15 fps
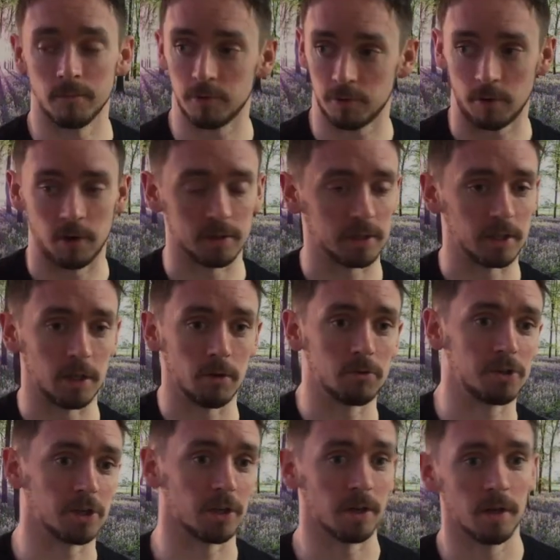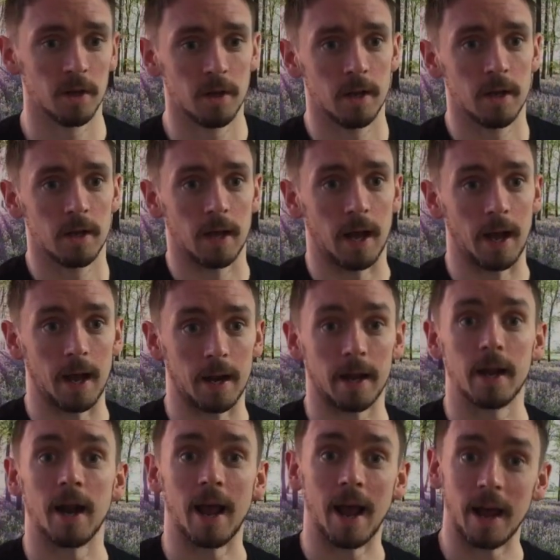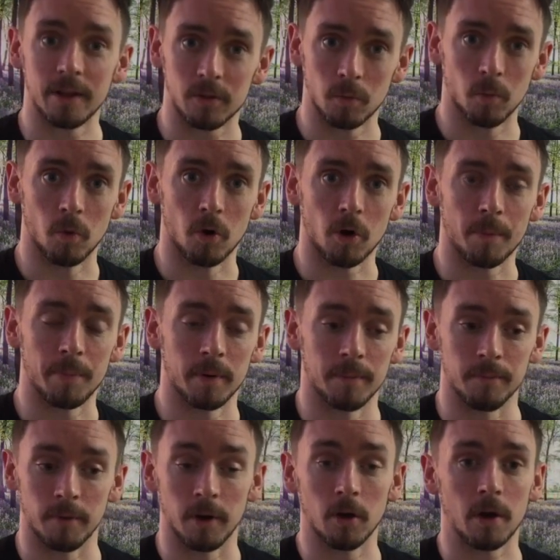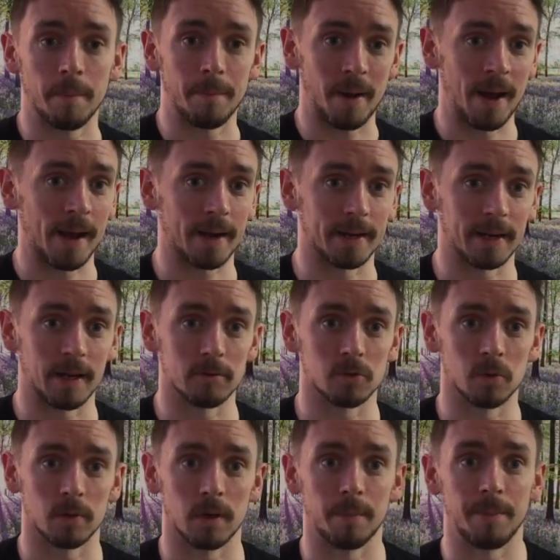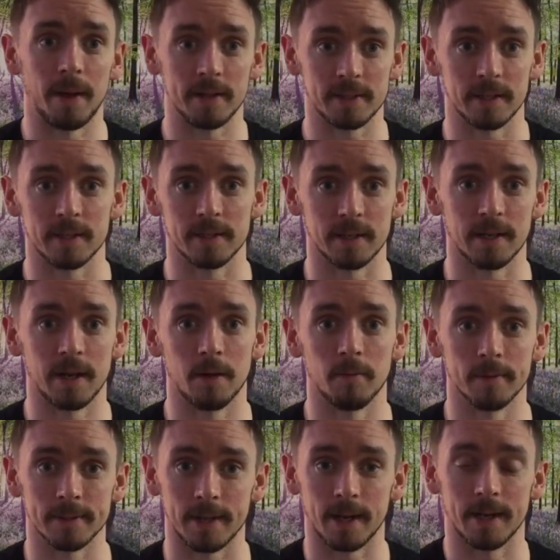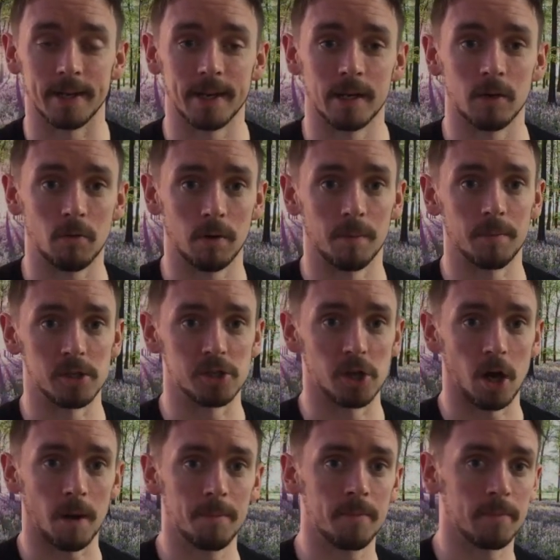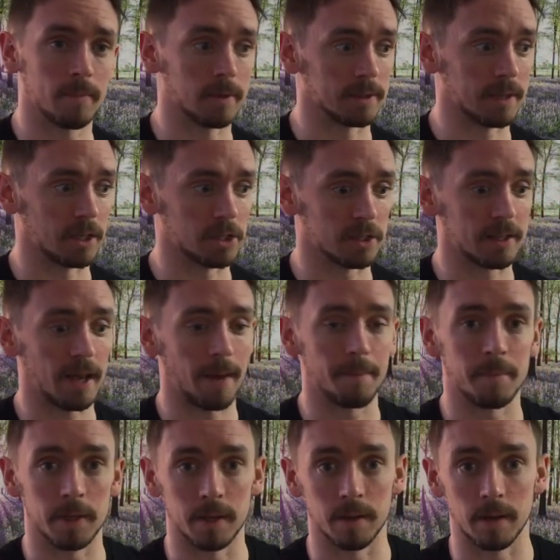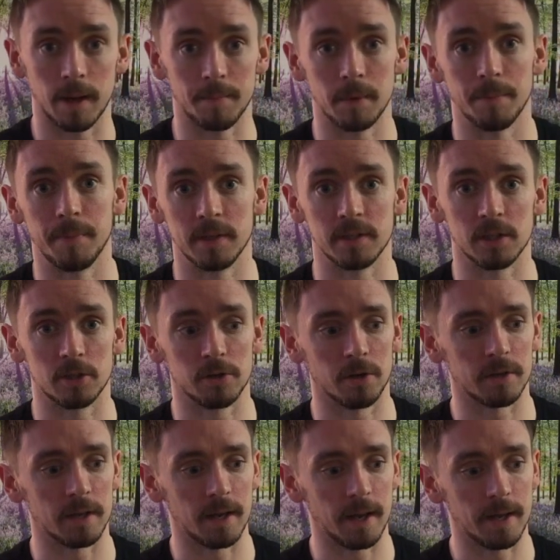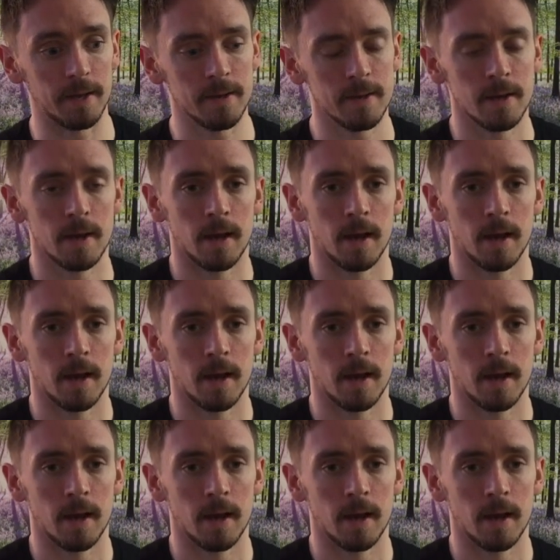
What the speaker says: across the ocean, and I kind of had to walk. But looking back, I think that was one of the best things I did, was that I didn't quit my job, because that just kept me busy throughout the day.